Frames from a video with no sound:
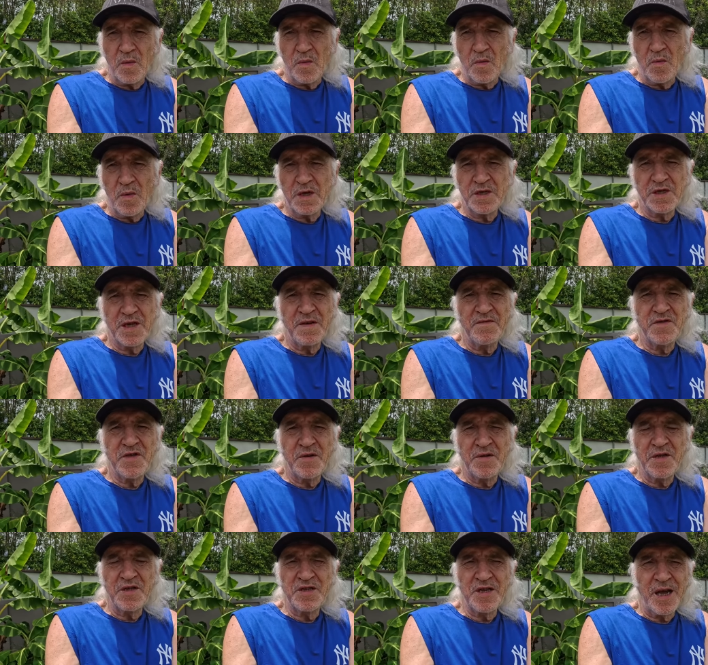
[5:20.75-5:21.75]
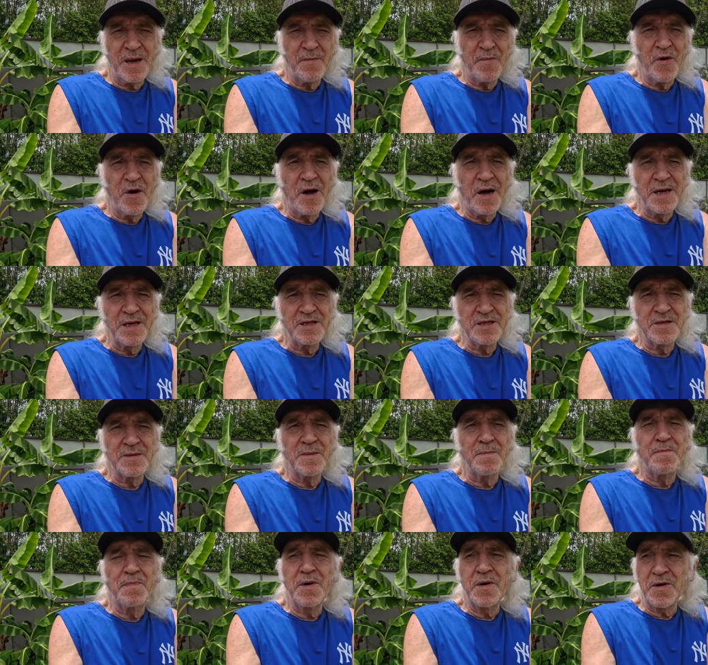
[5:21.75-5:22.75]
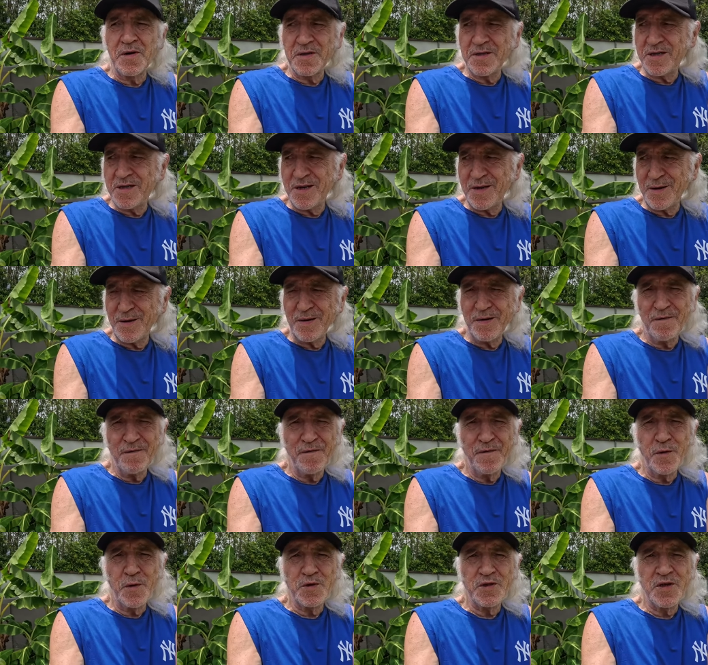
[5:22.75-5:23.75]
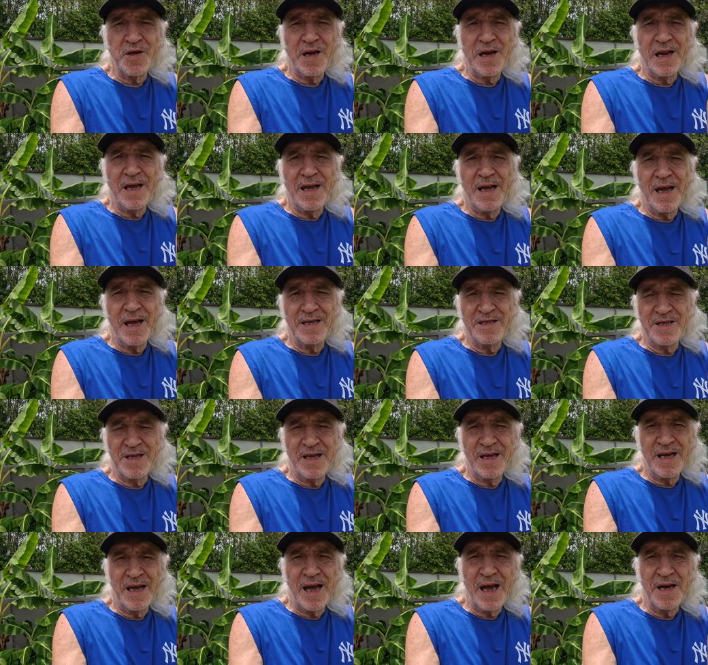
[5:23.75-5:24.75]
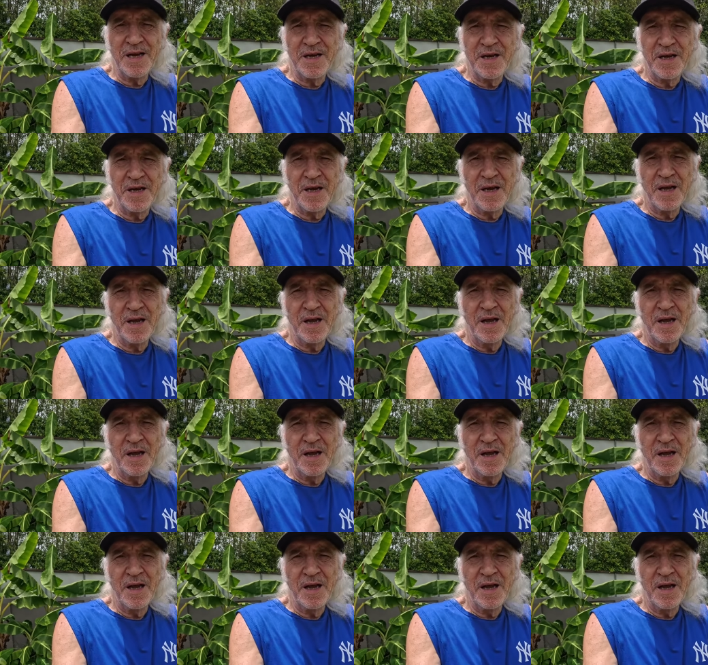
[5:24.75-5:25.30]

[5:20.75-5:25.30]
which gives you the same rights, but unfortunately has the added